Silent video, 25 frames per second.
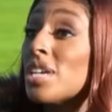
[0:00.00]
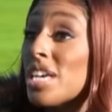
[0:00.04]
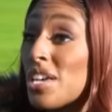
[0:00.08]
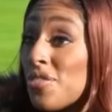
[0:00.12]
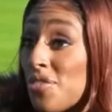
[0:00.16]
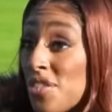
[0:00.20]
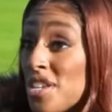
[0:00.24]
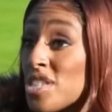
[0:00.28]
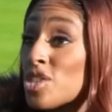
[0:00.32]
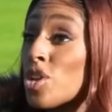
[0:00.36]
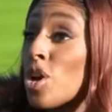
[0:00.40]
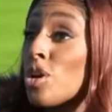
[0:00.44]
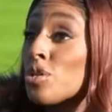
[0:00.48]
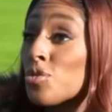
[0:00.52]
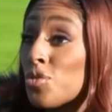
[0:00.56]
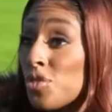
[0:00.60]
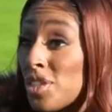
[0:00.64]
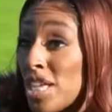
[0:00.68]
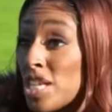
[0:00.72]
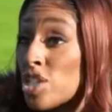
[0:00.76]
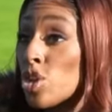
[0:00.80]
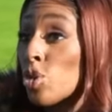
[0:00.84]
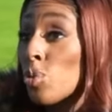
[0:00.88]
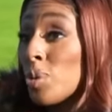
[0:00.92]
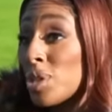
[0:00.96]
If he's gone for their
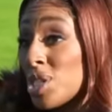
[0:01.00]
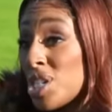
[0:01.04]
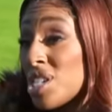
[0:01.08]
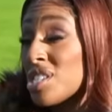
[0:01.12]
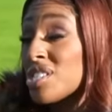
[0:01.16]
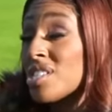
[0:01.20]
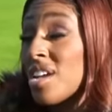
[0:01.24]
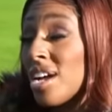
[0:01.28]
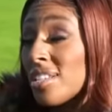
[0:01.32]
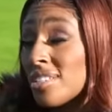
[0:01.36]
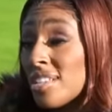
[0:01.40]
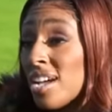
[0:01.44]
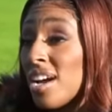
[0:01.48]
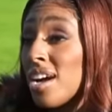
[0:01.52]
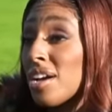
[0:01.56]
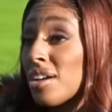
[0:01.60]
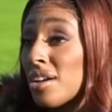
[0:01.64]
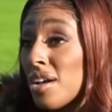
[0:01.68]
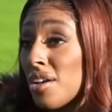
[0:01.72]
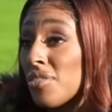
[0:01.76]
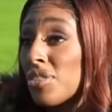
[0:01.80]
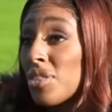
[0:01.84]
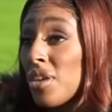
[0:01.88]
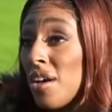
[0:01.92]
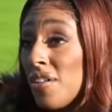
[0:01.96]
dog, which he's done a,
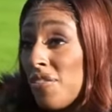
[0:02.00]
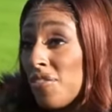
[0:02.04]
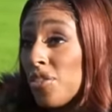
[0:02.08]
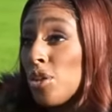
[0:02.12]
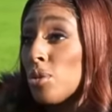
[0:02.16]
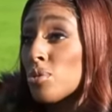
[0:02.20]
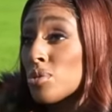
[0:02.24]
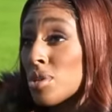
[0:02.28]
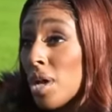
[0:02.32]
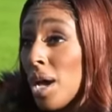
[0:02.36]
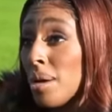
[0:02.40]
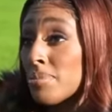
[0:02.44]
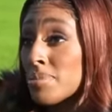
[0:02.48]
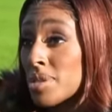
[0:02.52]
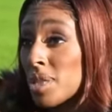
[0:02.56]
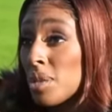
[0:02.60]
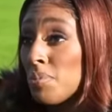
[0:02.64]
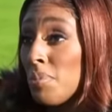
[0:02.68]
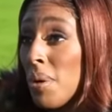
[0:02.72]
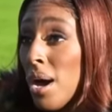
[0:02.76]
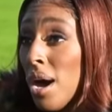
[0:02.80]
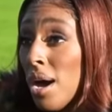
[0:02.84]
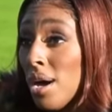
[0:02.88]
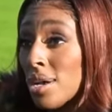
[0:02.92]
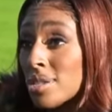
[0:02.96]
a, a few times in the
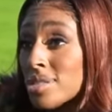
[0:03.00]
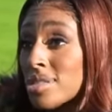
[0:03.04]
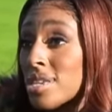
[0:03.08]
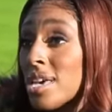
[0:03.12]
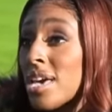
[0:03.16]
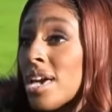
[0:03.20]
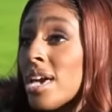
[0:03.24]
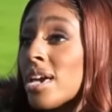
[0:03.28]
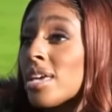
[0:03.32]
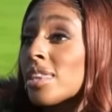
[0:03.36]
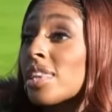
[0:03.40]
past, yeah.